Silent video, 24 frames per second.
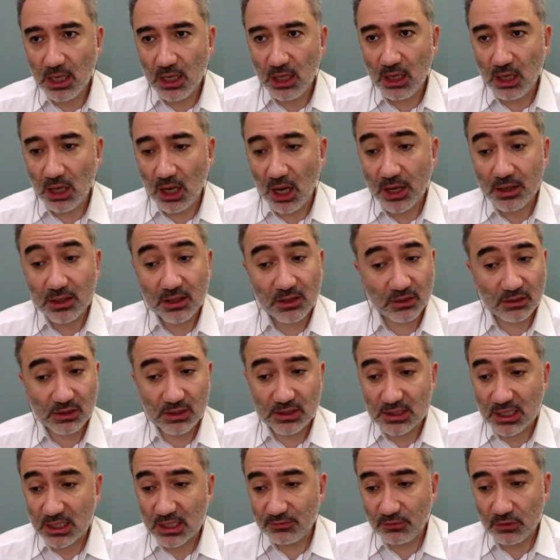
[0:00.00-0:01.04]
I
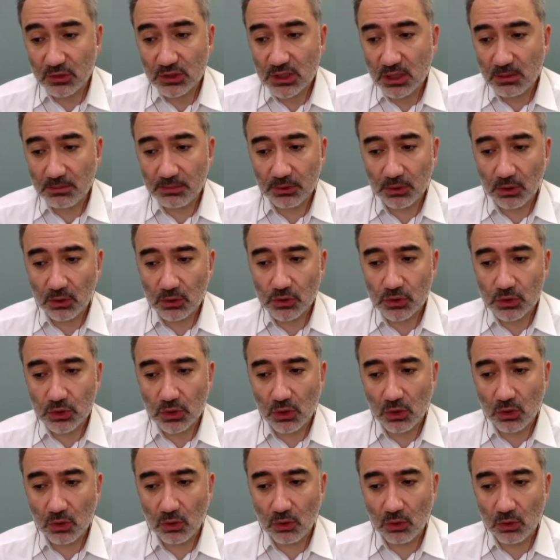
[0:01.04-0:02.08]
criticize, for example,
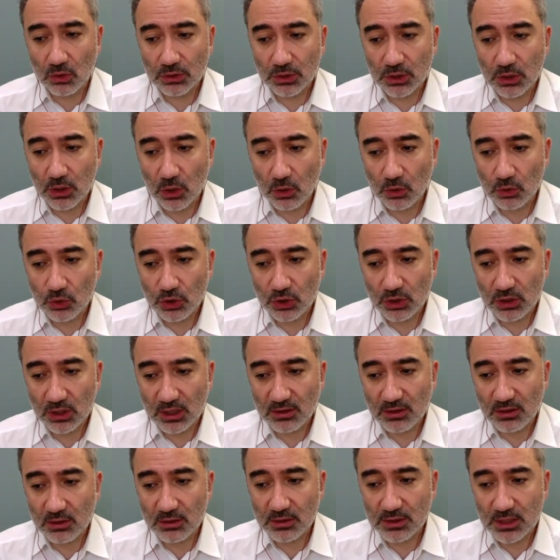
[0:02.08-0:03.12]
also the notion that
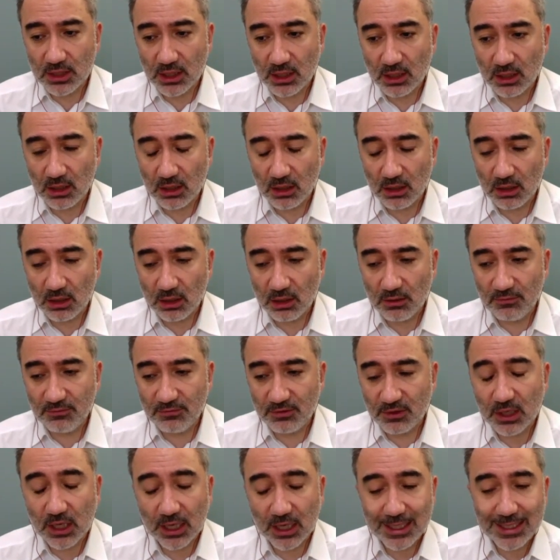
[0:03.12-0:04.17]
there is a
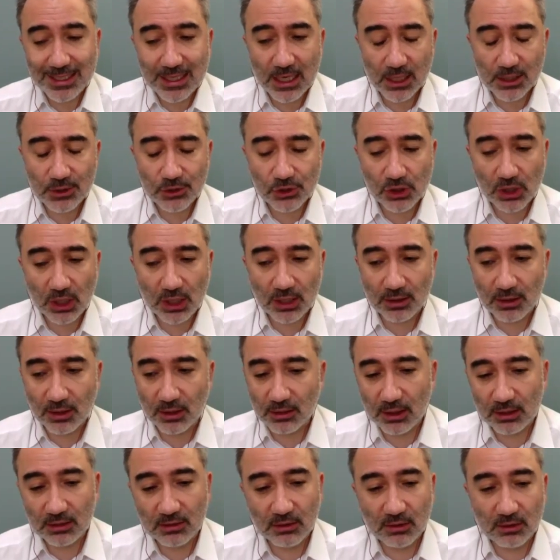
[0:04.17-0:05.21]
firqa-i najiyah,
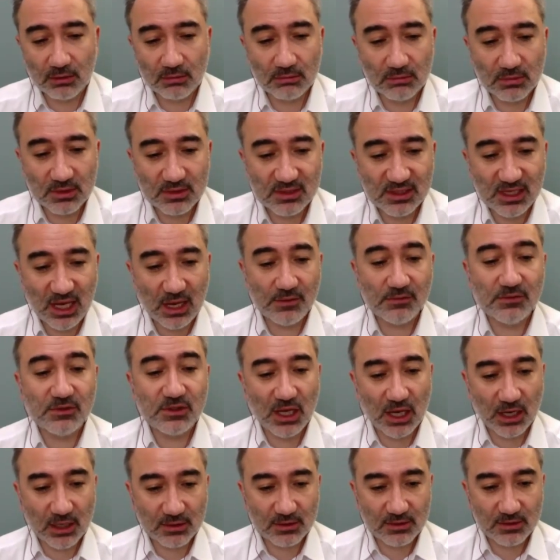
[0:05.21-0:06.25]
the saved
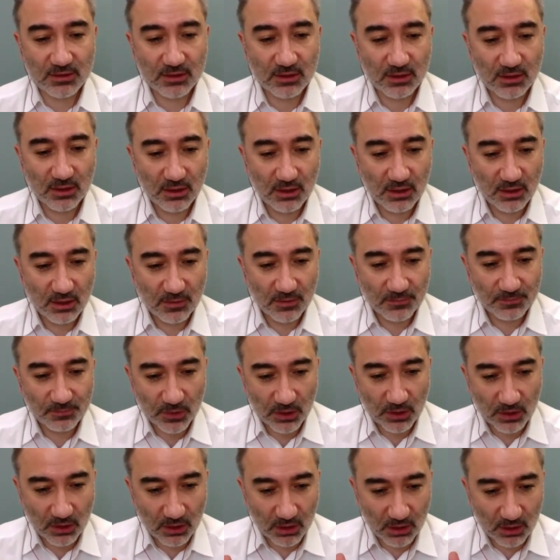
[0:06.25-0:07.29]
sect.
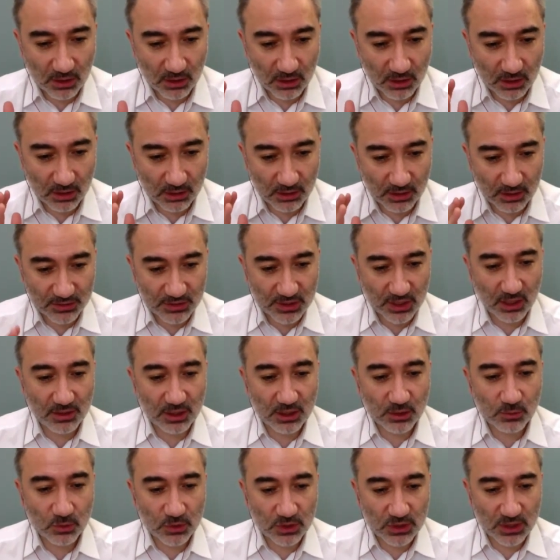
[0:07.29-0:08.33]
There's a hadith
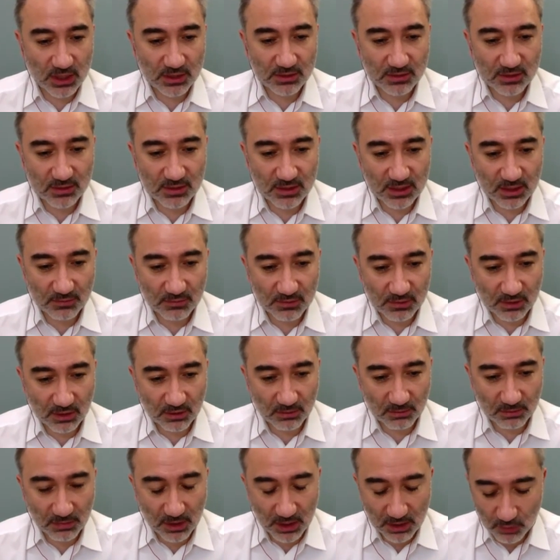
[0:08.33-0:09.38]
which says
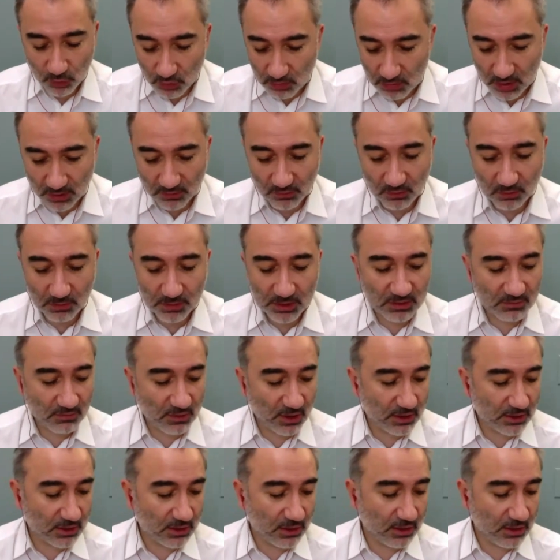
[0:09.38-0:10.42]
my ummah will be
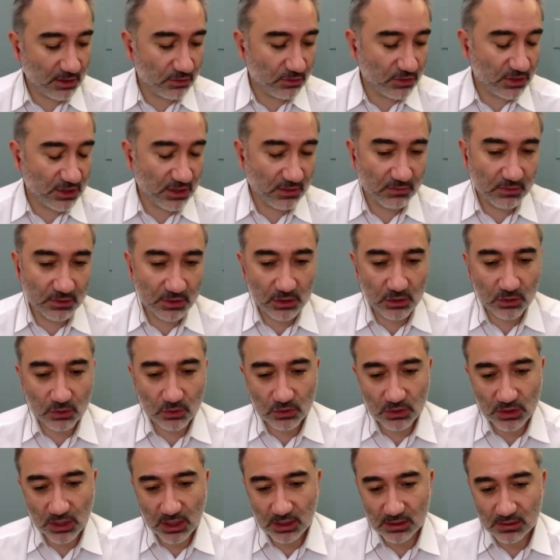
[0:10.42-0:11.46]
divided into 72
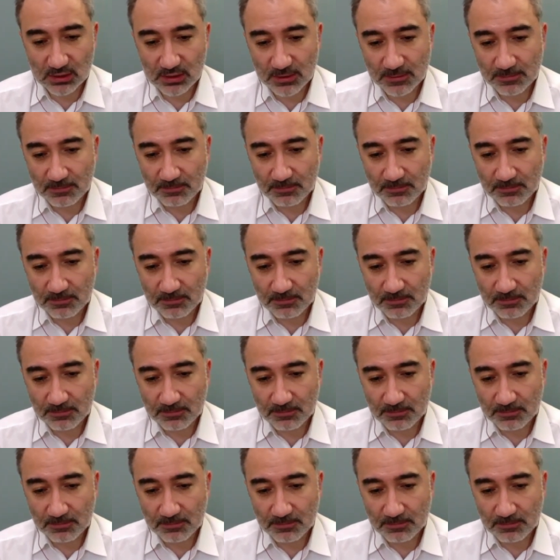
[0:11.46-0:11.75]
sects.